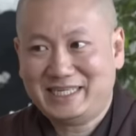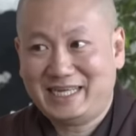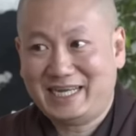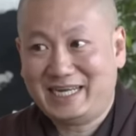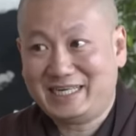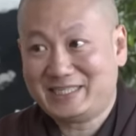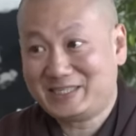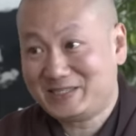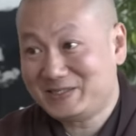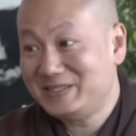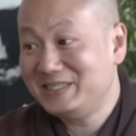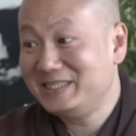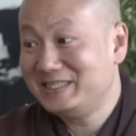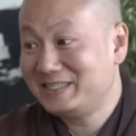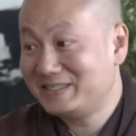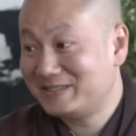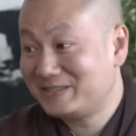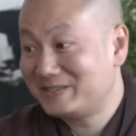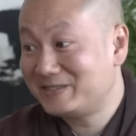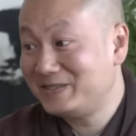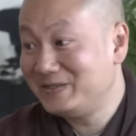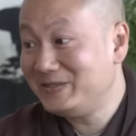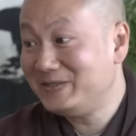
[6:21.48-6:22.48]
Actually, it's
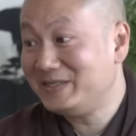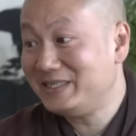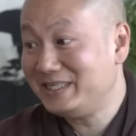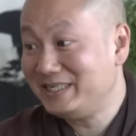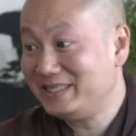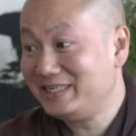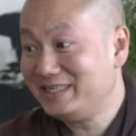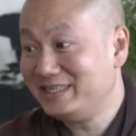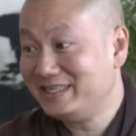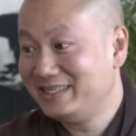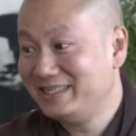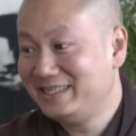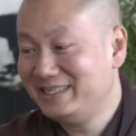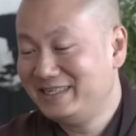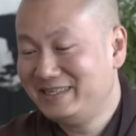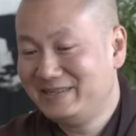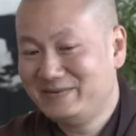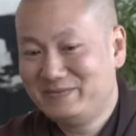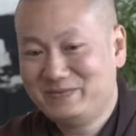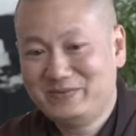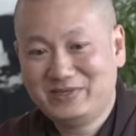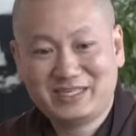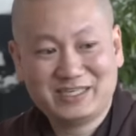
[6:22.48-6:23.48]
true, huh?
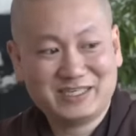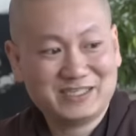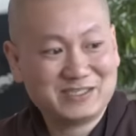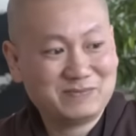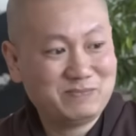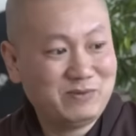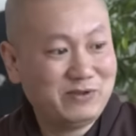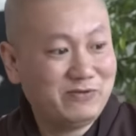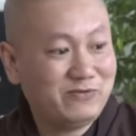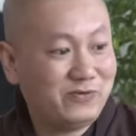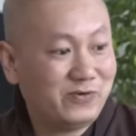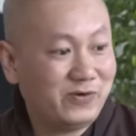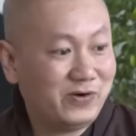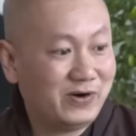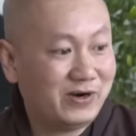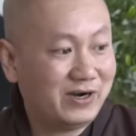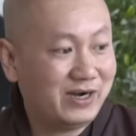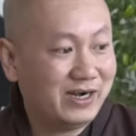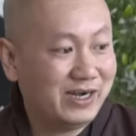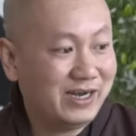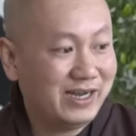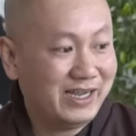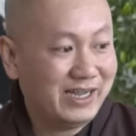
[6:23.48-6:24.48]
Because before,